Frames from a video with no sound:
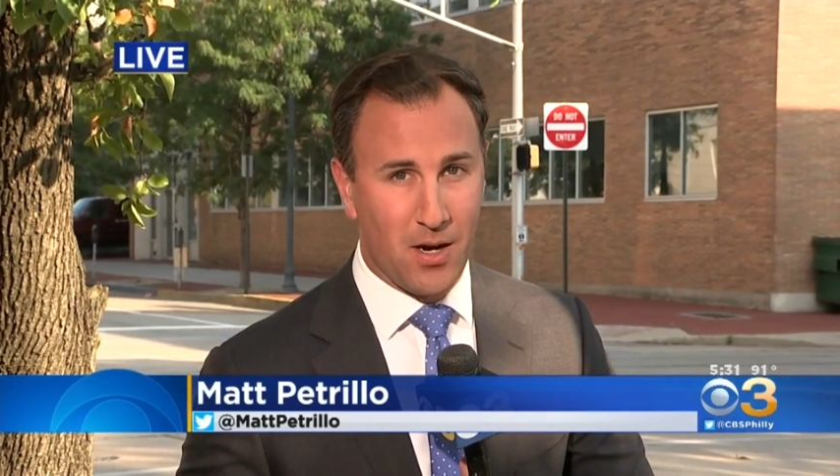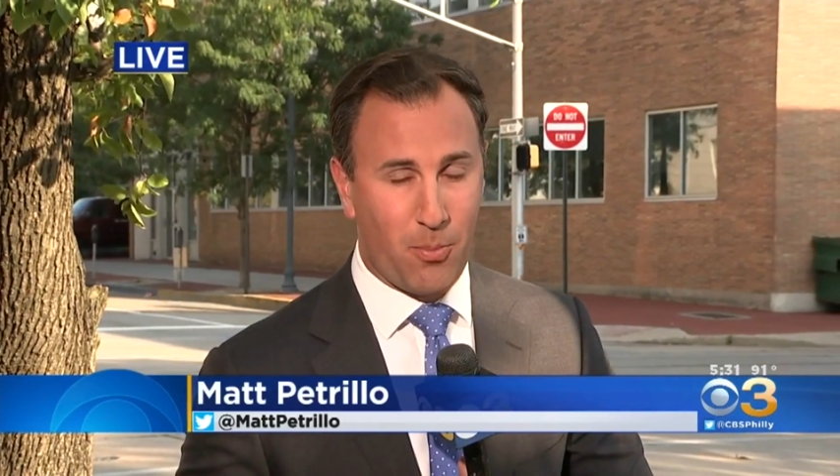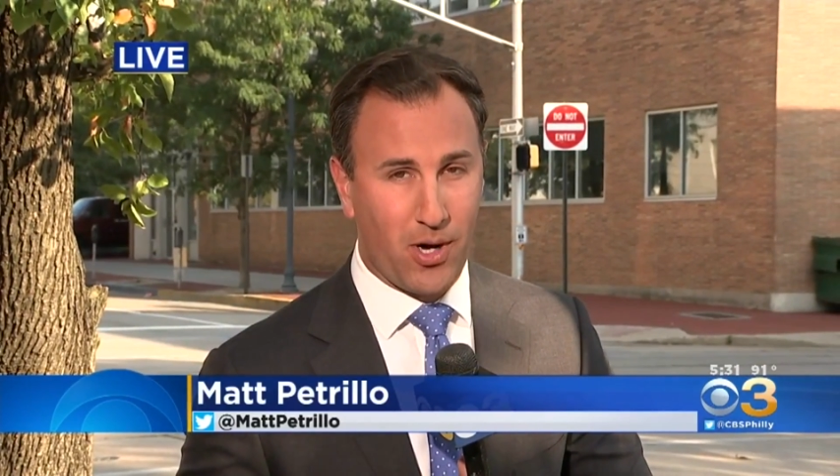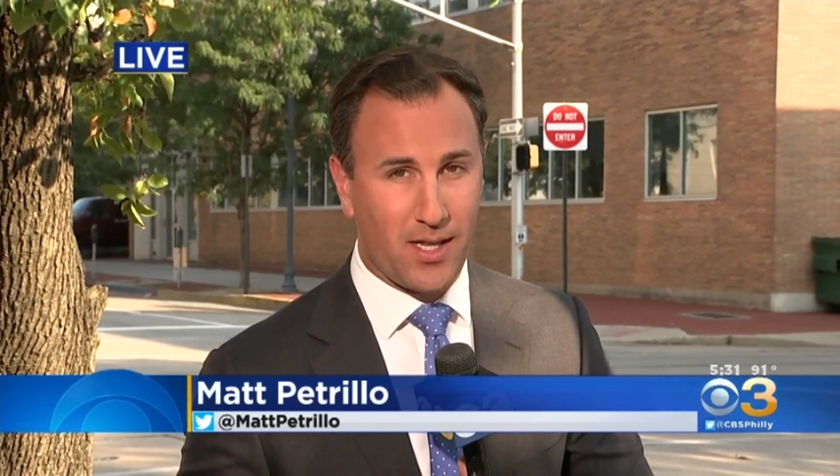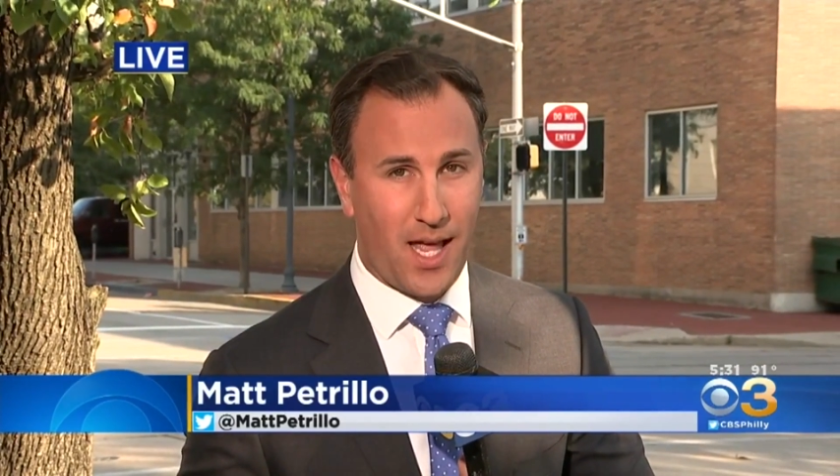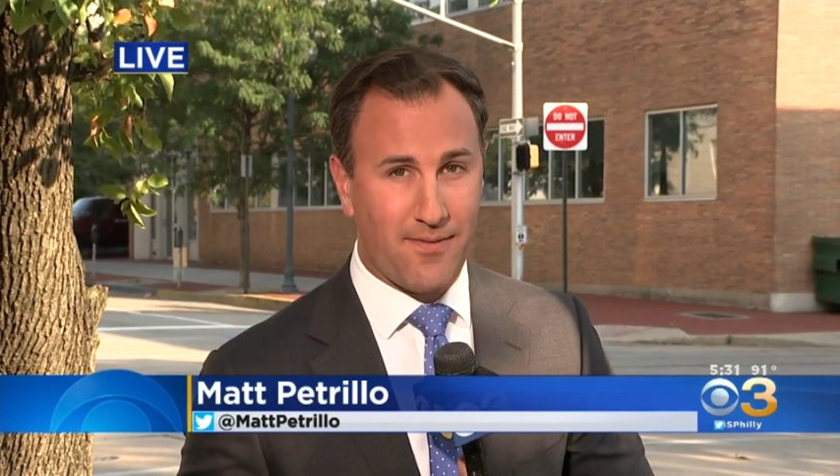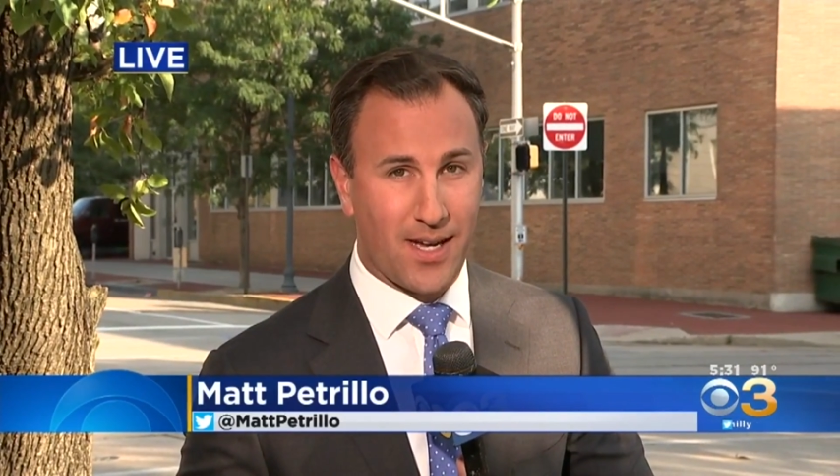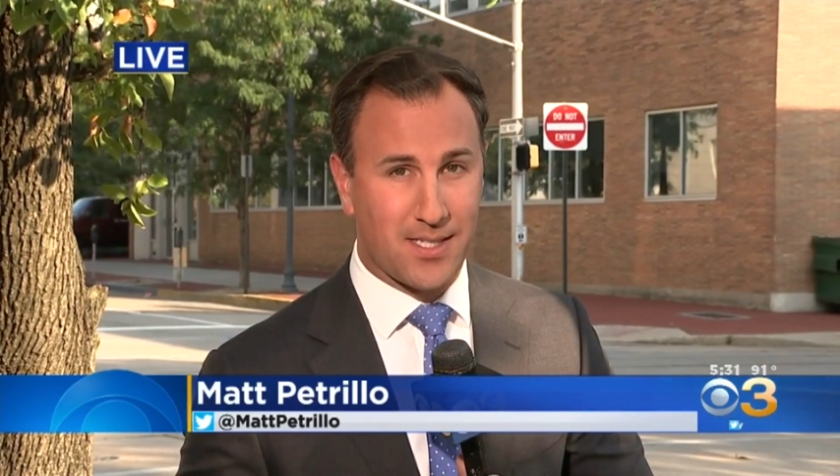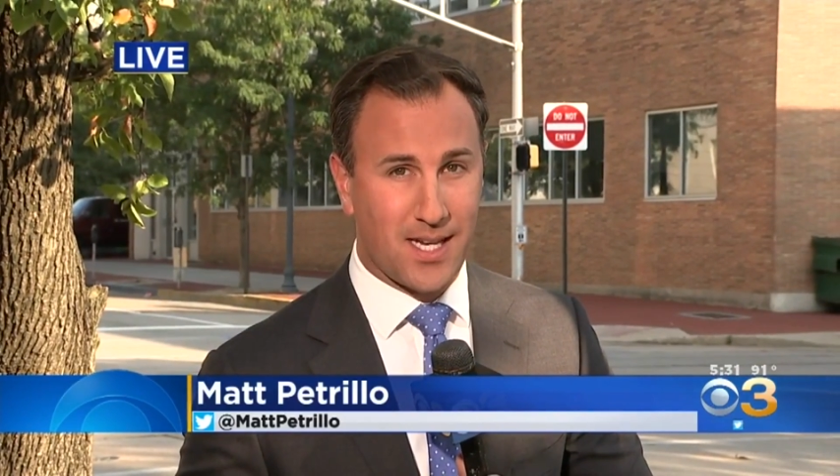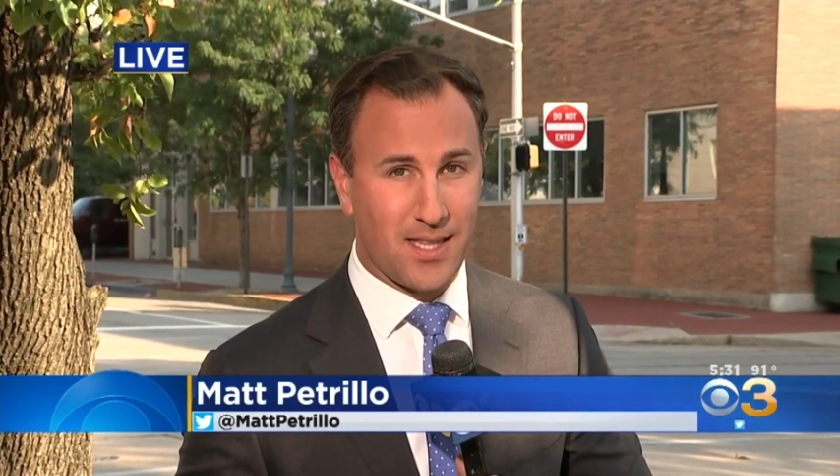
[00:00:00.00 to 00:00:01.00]
Reporting live
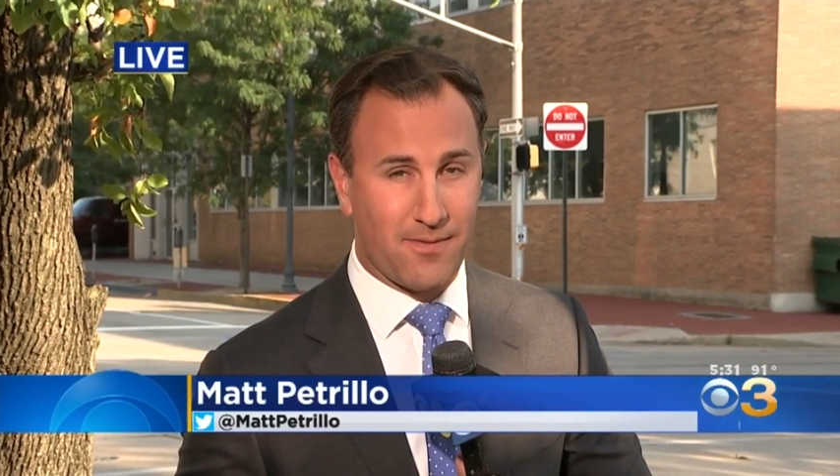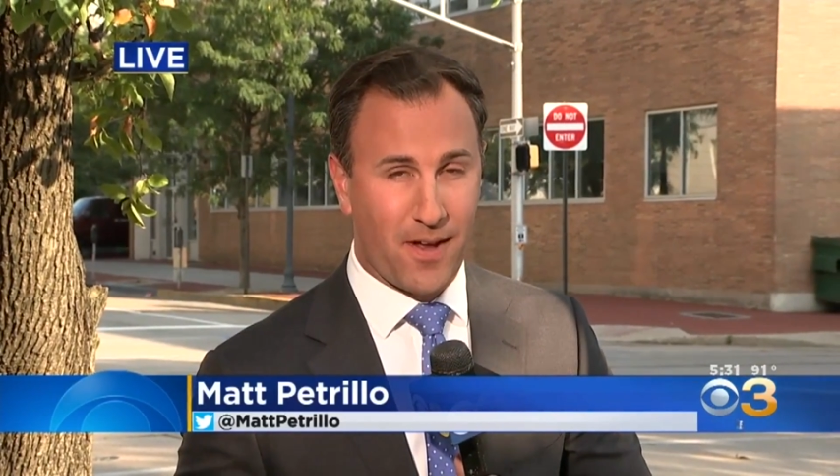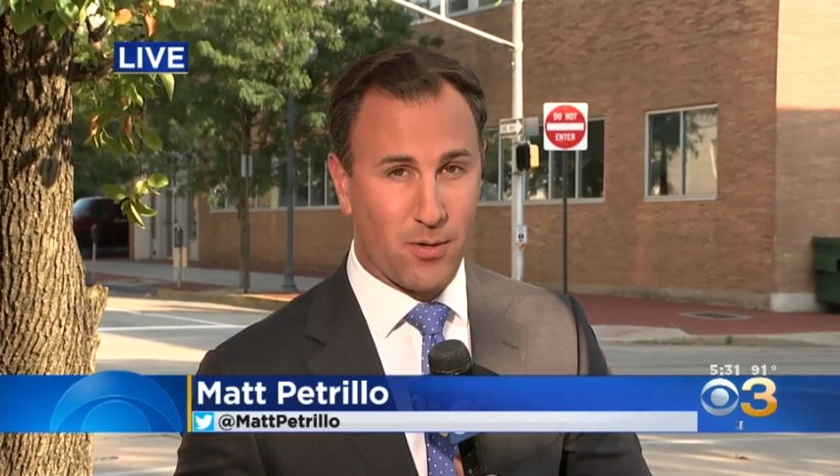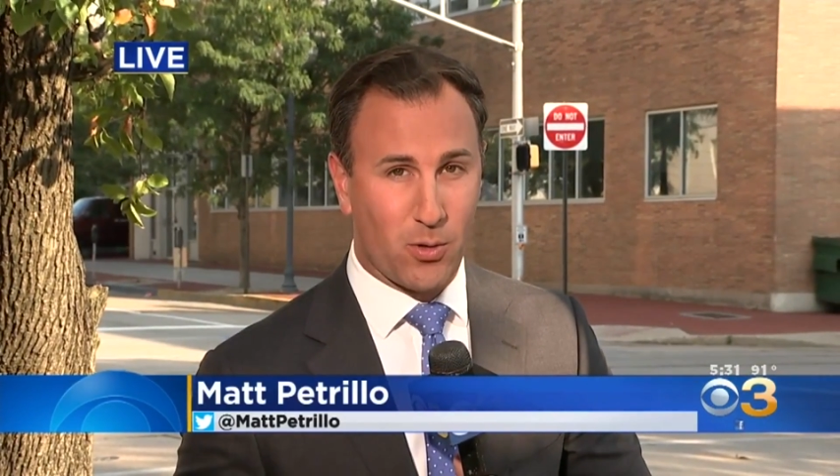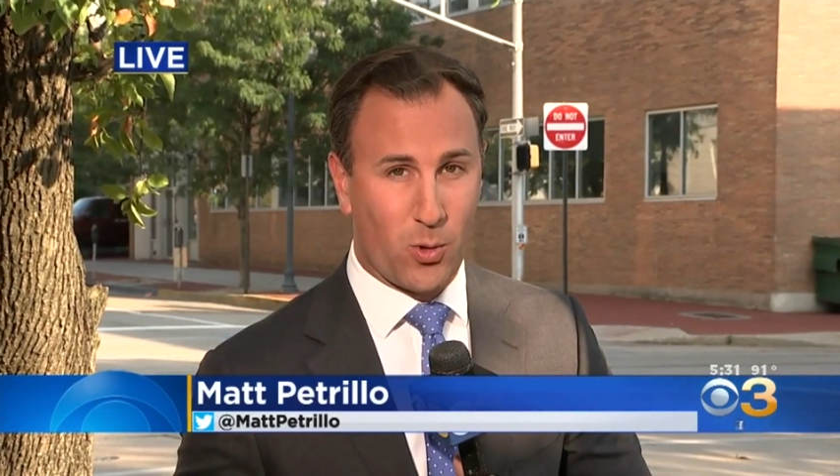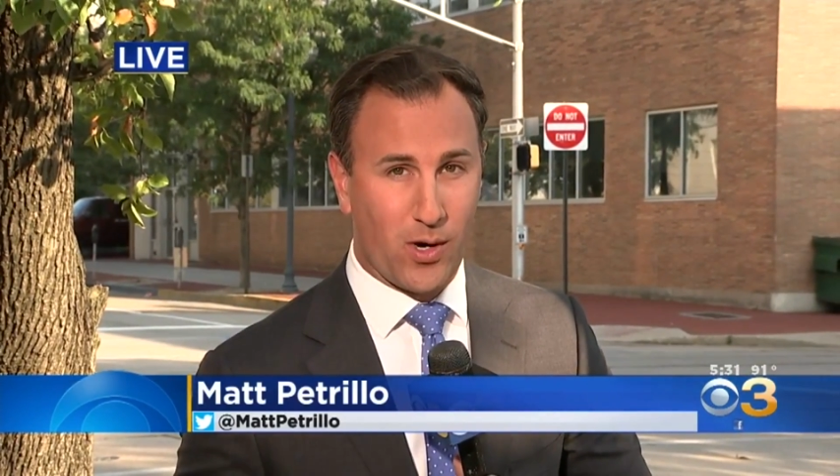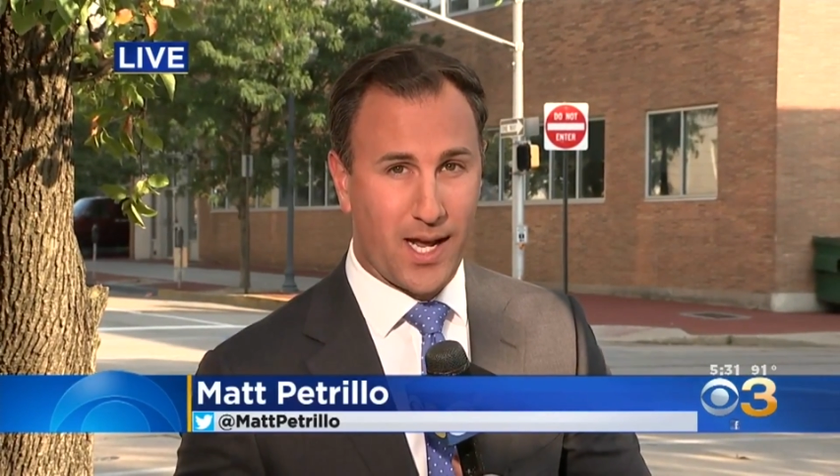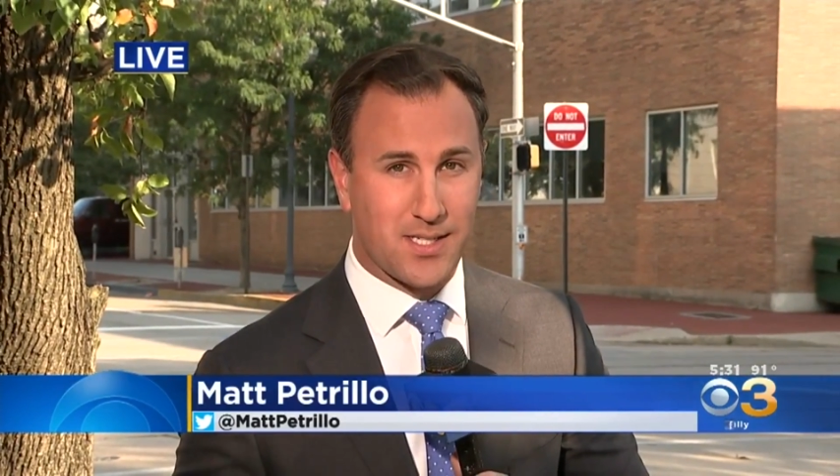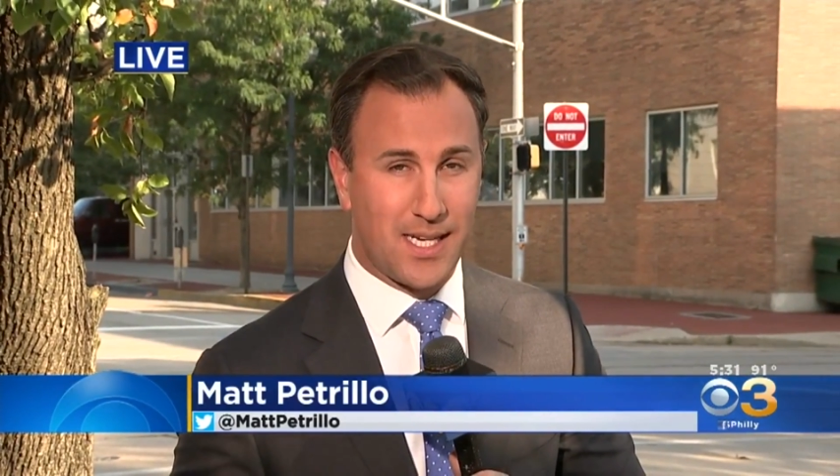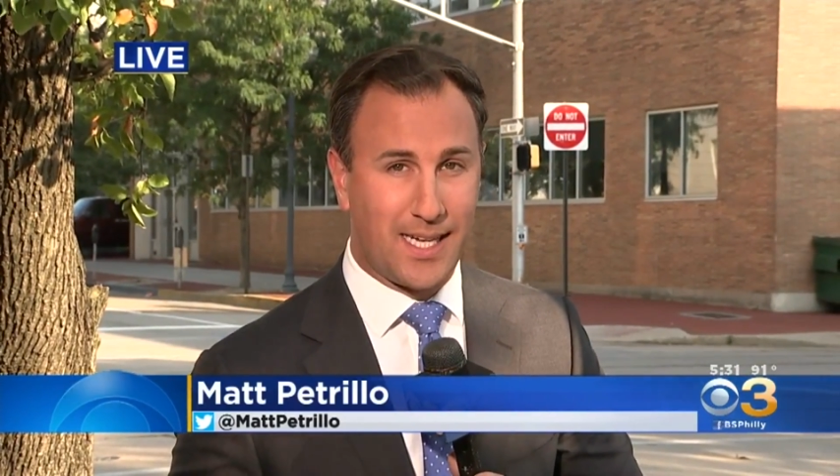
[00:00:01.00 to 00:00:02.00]
outside the federal
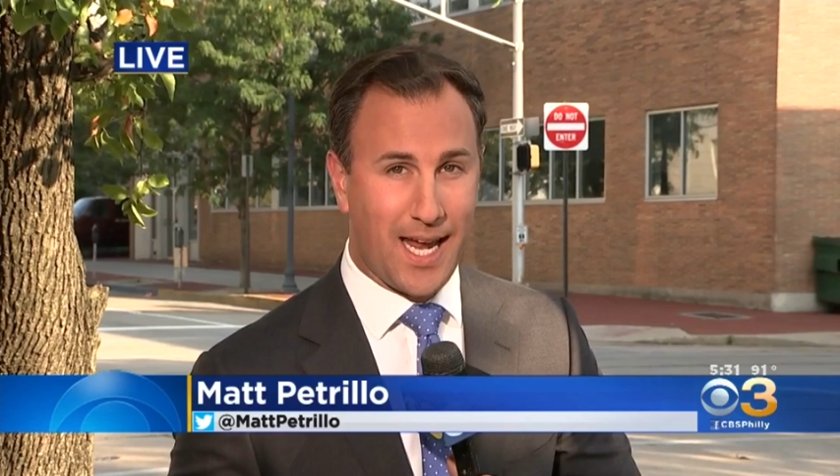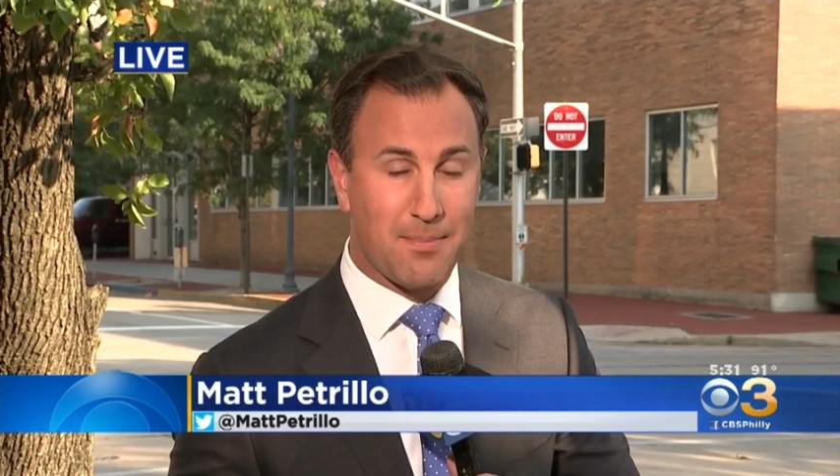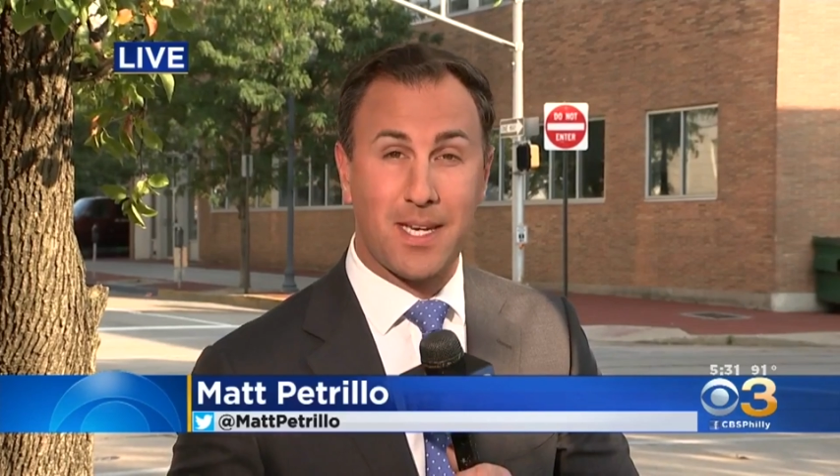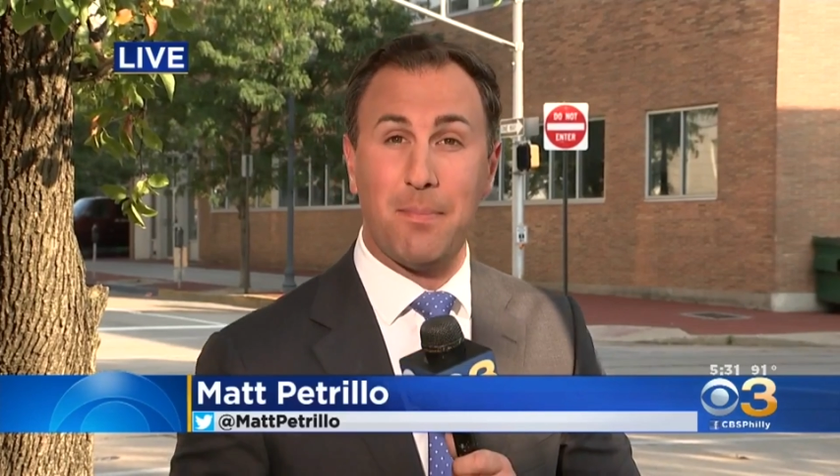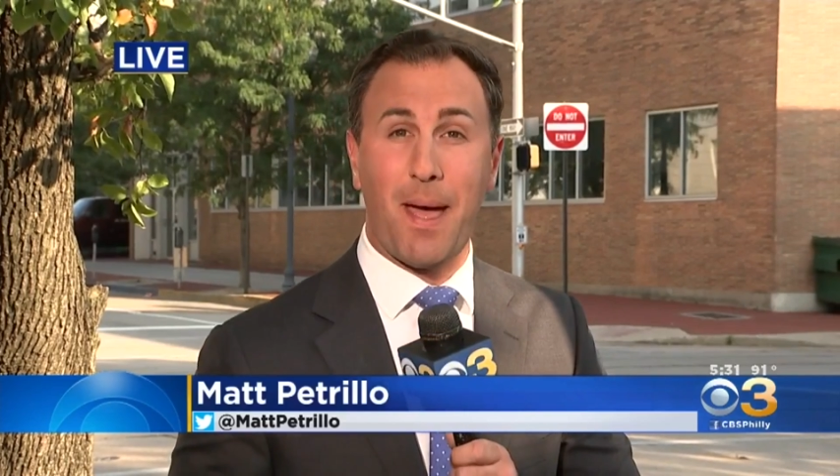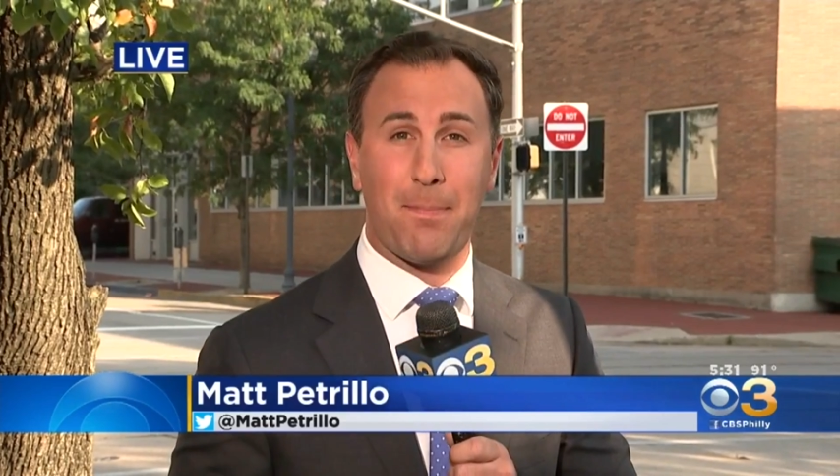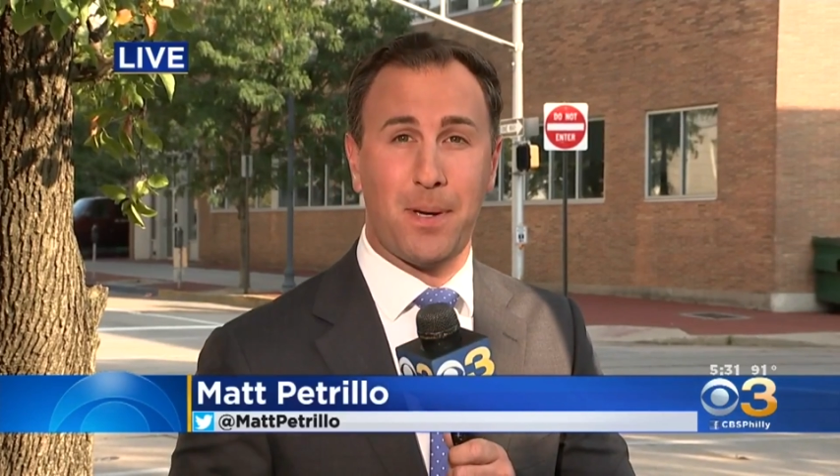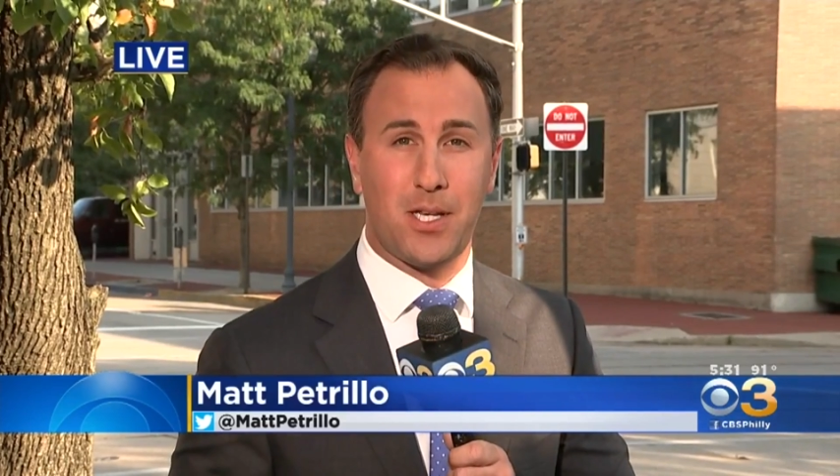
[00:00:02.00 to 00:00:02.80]
courthouse in Camden, Matt